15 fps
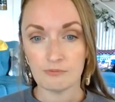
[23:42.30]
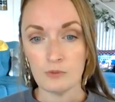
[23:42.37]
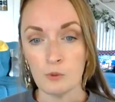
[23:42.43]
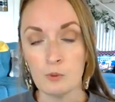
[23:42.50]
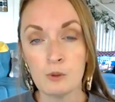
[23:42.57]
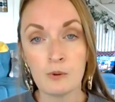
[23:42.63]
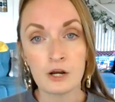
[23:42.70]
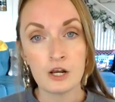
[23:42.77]

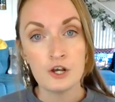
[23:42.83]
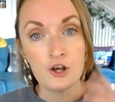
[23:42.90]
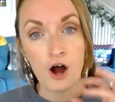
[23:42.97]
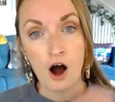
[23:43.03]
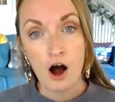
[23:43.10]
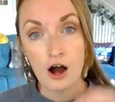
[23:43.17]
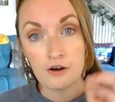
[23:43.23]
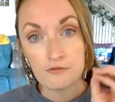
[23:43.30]
we want to
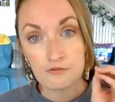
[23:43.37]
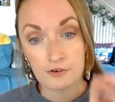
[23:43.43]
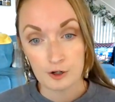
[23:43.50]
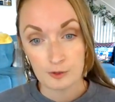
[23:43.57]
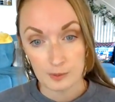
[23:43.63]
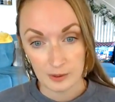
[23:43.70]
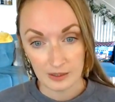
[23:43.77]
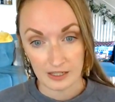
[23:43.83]
non
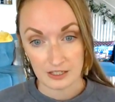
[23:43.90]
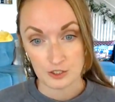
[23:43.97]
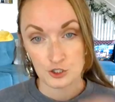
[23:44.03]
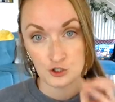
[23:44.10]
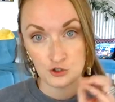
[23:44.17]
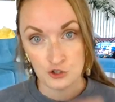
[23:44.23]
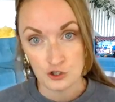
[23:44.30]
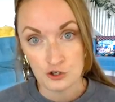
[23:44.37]
verbally
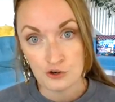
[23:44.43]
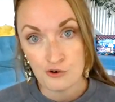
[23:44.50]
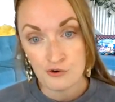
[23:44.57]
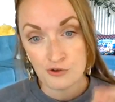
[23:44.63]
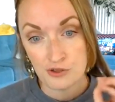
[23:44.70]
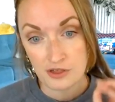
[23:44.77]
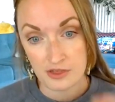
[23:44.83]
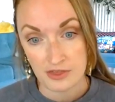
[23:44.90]

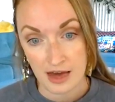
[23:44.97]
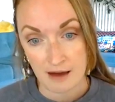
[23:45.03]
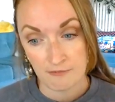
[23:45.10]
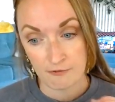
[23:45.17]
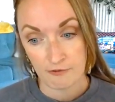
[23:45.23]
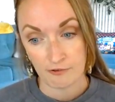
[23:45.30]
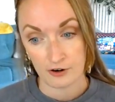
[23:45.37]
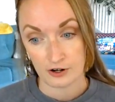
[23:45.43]
soothe
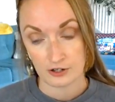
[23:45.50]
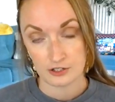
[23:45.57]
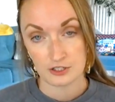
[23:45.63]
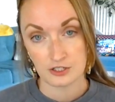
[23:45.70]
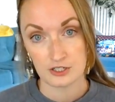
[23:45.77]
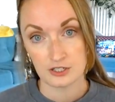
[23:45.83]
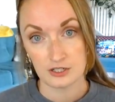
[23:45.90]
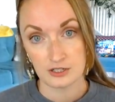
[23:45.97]
them
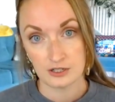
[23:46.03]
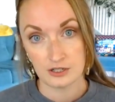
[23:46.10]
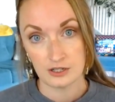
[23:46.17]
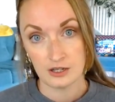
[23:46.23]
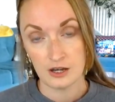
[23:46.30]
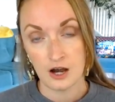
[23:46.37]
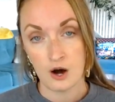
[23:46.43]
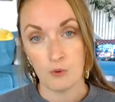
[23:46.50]
first.
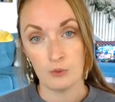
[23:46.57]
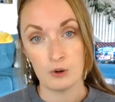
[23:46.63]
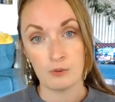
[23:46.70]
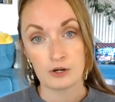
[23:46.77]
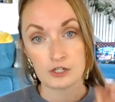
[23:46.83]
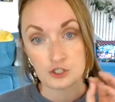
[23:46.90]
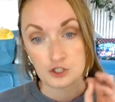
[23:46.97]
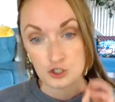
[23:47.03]
We
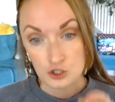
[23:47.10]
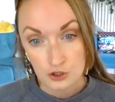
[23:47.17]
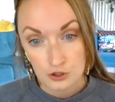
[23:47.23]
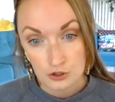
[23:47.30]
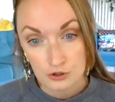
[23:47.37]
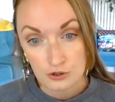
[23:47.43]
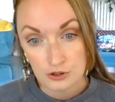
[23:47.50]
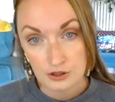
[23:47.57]
want to
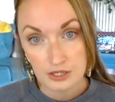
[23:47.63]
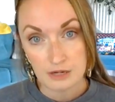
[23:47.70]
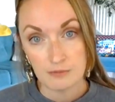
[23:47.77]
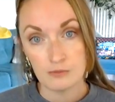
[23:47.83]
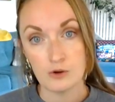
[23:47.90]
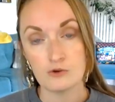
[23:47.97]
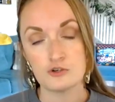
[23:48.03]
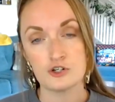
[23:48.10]
soothe the
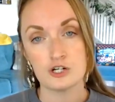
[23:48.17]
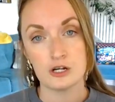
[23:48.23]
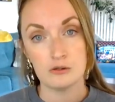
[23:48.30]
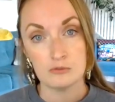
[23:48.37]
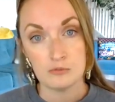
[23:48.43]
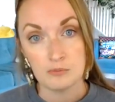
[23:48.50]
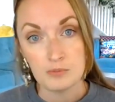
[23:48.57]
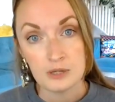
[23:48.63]

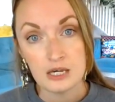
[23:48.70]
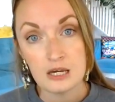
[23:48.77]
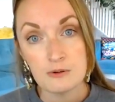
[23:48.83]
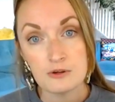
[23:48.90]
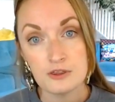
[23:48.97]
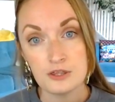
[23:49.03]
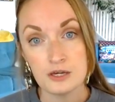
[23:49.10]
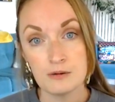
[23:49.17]
emotion, be
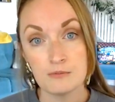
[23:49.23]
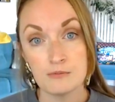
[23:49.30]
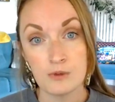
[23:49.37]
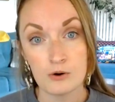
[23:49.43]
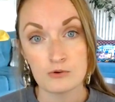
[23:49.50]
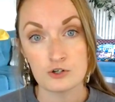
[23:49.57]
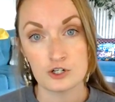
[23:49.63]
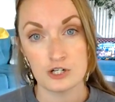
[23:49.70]
with the
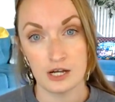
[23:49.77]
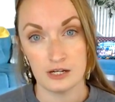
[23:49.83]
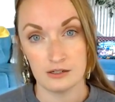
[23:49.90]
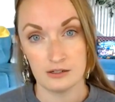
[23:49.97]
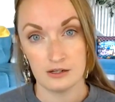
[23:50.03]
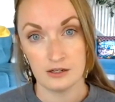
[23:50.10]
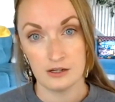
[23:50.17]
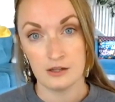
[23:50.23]

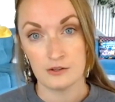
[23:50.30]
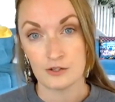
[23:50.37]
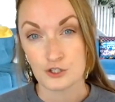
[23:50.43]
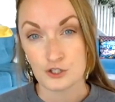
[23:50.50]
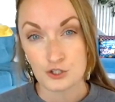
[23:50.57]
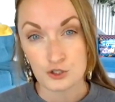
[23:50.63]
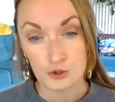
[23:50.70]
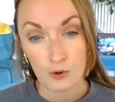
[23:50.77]
emotion, the
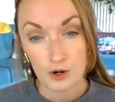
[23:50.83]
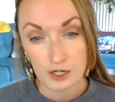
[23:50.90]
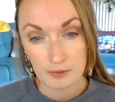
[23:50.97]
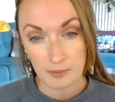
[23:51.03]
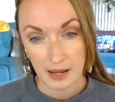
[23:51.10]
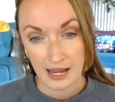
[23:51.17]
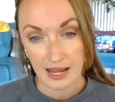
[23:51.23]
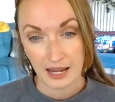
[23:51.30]
stored
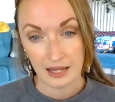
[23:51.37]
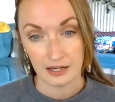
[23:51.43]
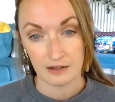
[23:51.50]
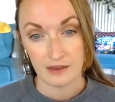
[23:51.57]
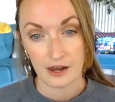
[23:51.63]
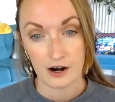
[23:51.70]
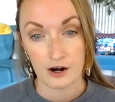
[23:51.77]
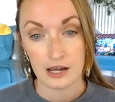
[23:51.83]
pain
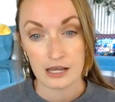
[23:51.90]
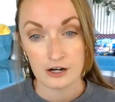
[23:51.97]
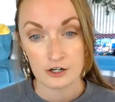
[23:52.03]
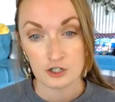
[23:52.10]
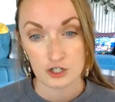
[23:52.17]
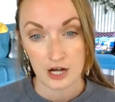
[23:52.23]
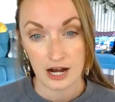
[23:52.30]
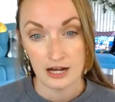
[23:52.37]
that our inner
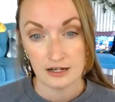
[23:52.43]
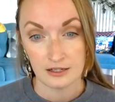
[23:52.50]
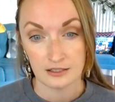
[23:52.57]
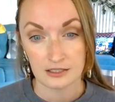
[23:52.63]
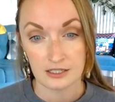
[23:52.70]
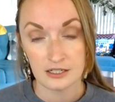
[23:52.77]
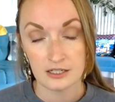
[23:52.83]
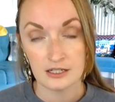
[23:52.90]

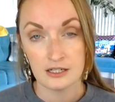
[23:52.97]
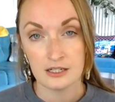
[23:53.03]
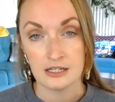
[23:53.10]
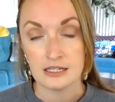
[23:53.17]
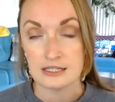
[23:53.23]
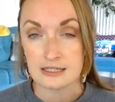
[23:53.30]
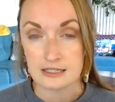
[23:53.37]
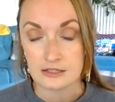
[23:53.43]
child
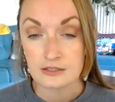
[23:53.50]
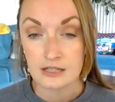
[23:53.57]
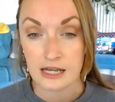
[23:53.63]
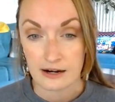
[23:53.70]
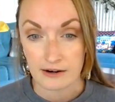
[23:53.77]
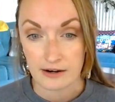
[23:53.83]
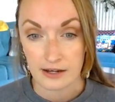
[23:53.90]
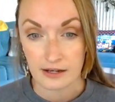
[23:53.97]
is still
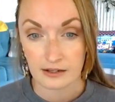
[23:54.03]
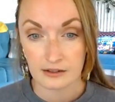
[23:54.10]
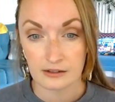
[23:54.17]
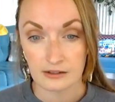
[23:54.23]
carrying.